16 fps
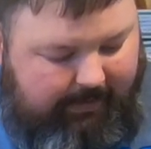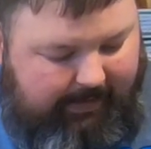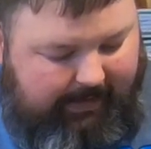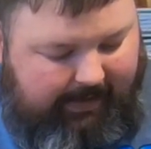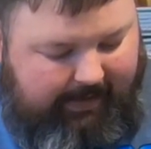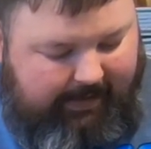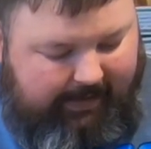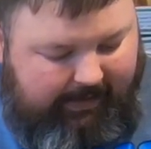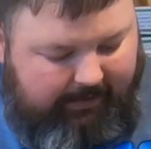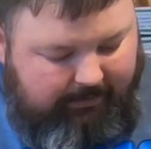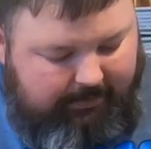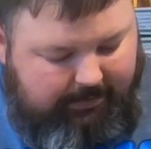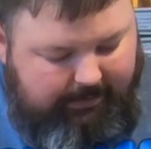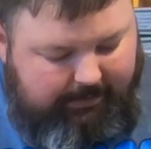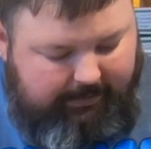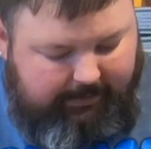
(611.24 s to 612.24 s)
8
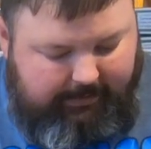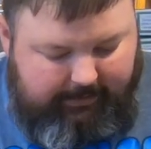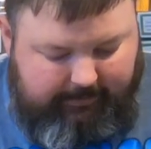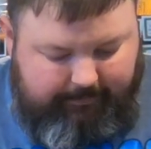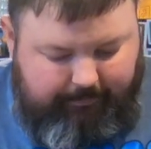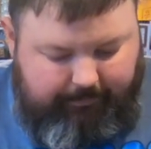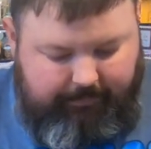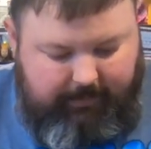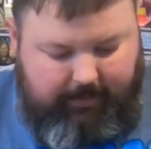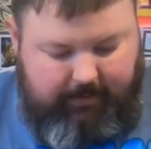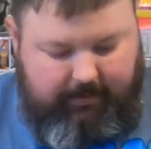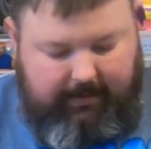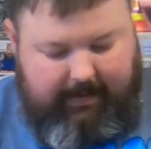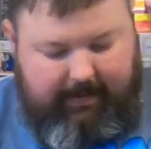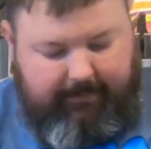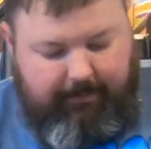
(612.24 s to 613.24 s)
ounces,
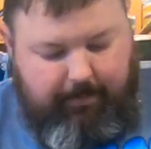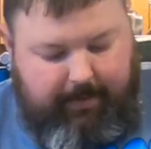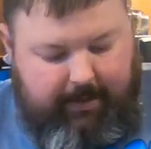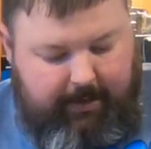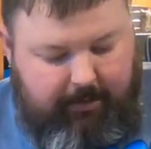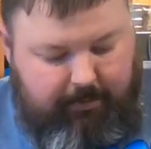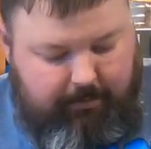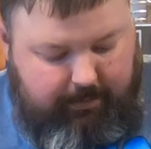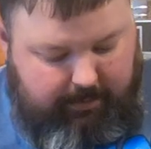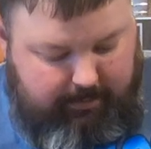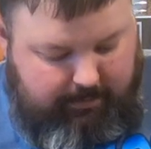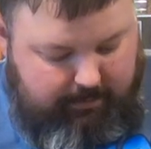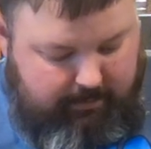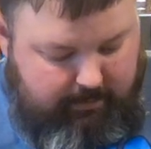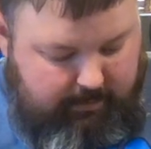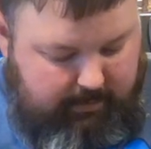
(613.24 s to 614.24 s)
half a pound,
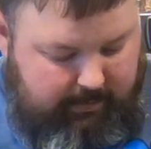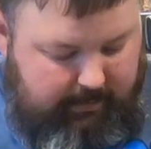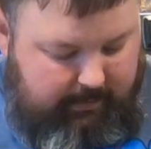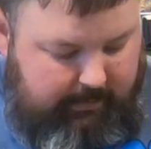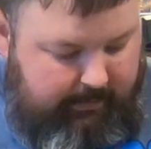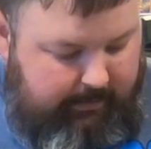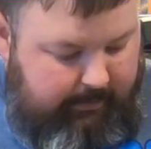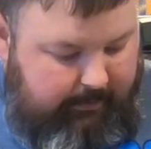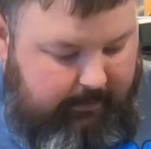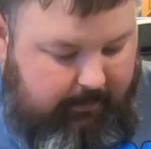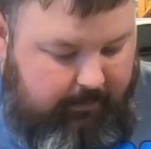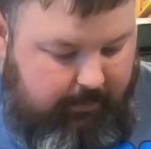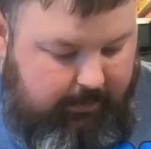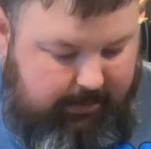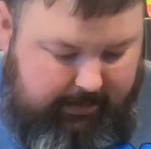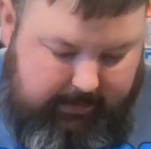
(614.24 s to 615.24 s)

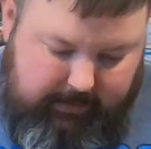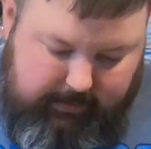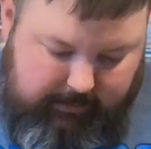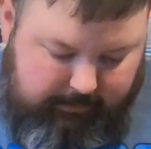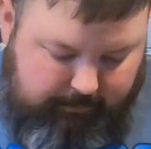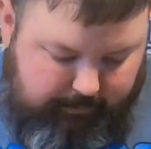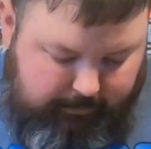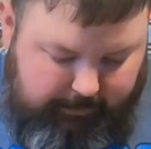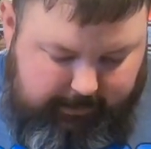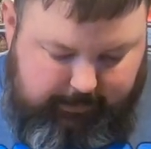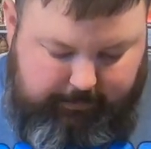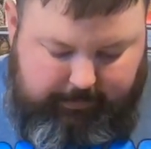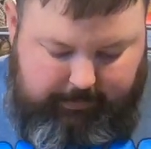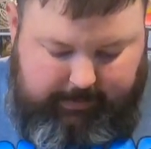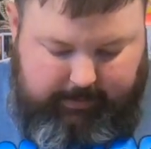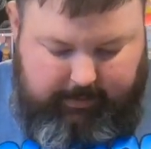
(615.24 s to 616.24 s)
which that's
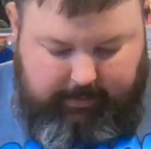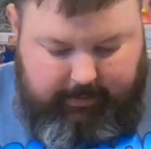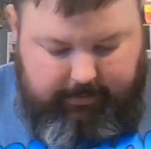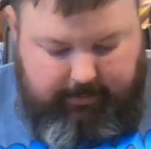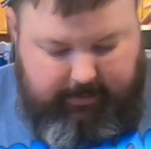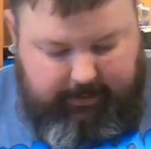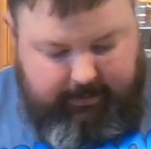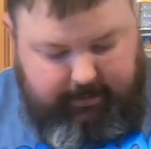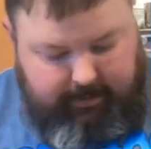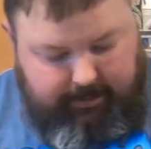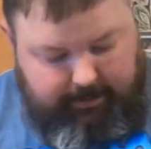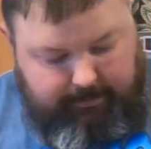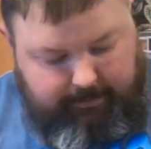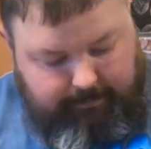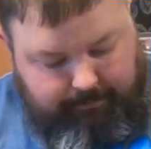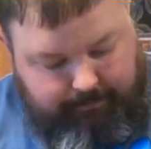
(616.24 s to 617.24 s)
spot on right
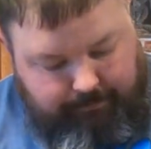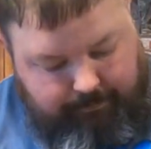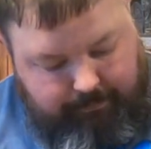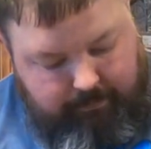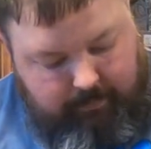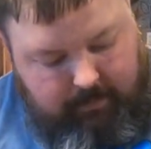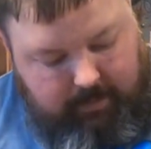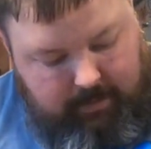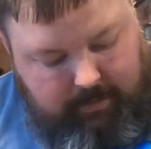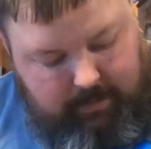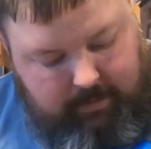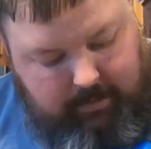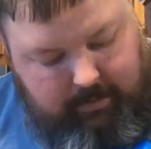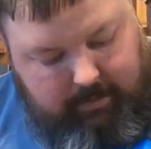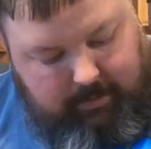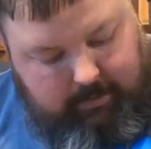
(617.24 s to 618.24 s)
there.
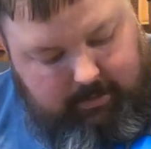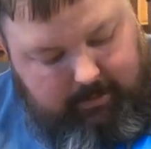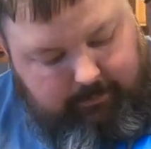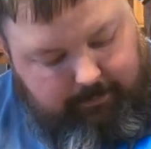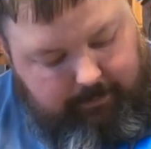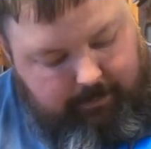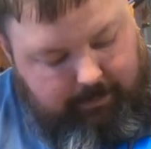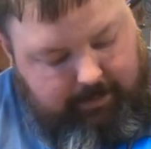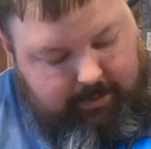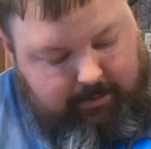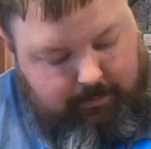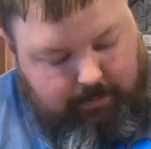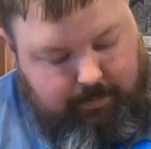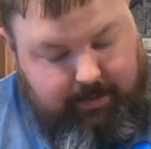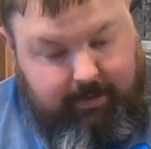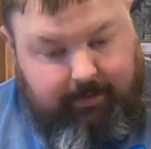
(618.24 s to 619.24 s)
And for this
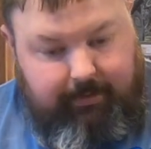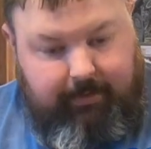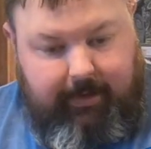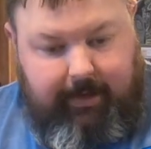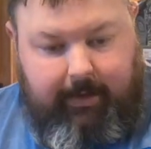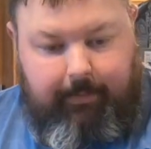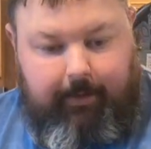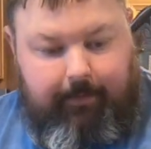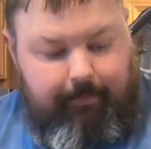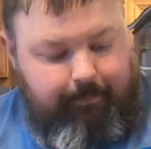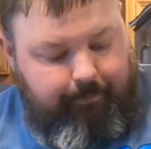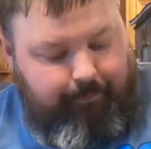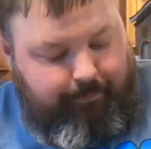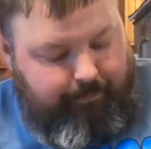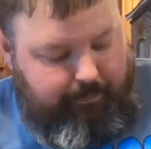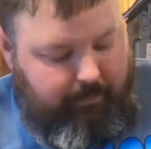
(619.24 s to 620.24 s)
bit of salmon,
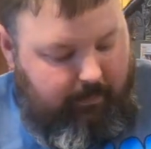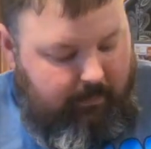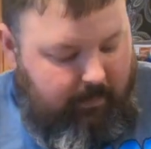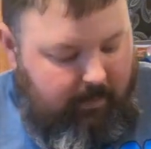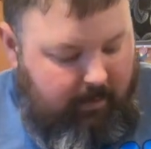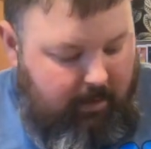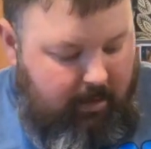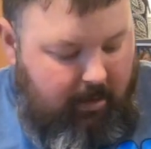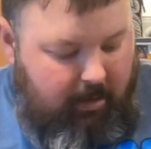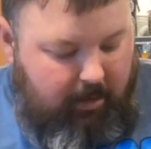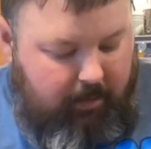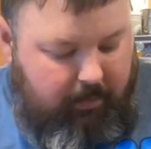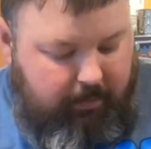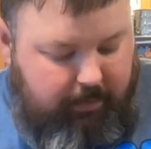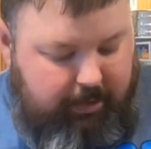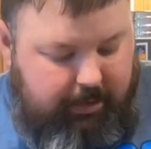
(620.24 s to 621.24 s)

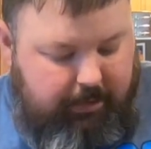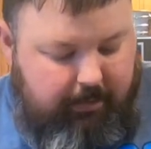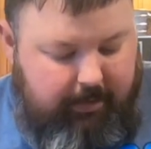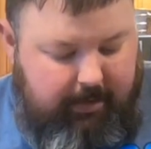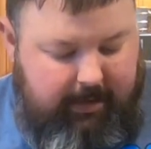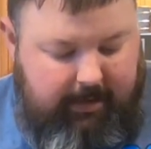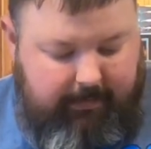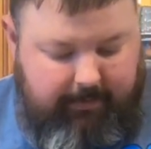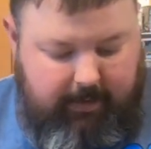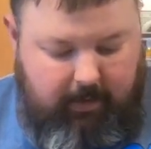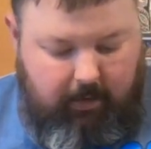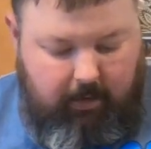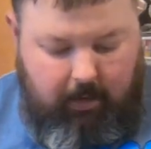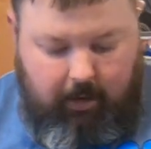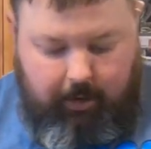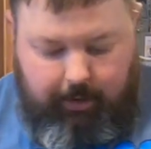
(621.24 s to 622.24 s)
we're just going to give it a
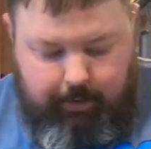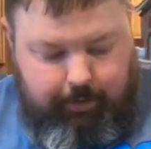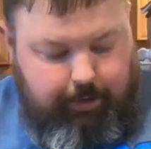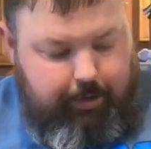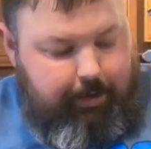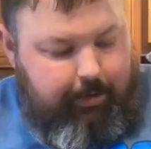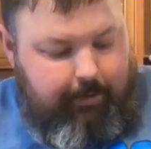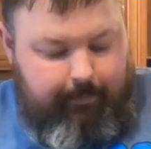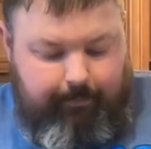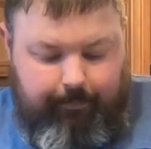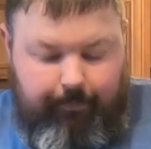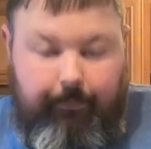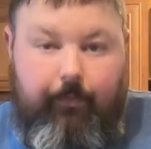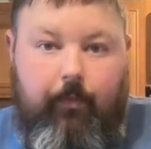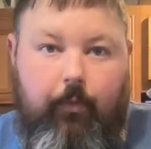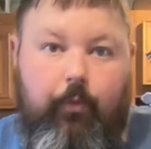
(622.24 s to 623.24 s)
large,
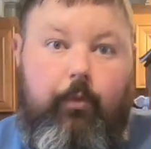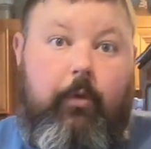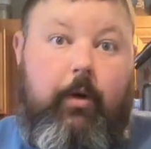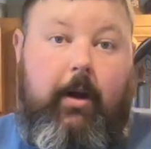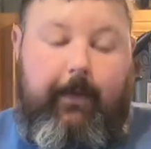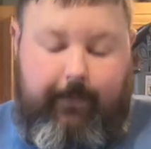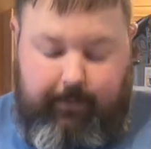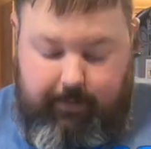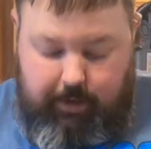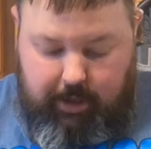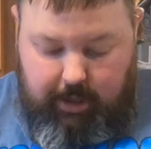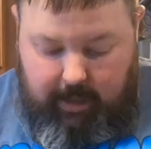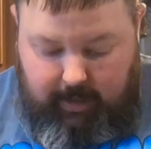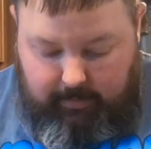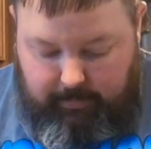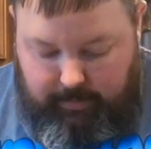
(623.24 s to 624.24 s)
rough
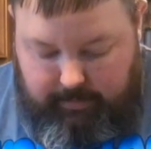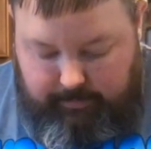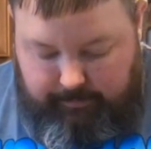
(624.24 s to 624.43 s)
chop.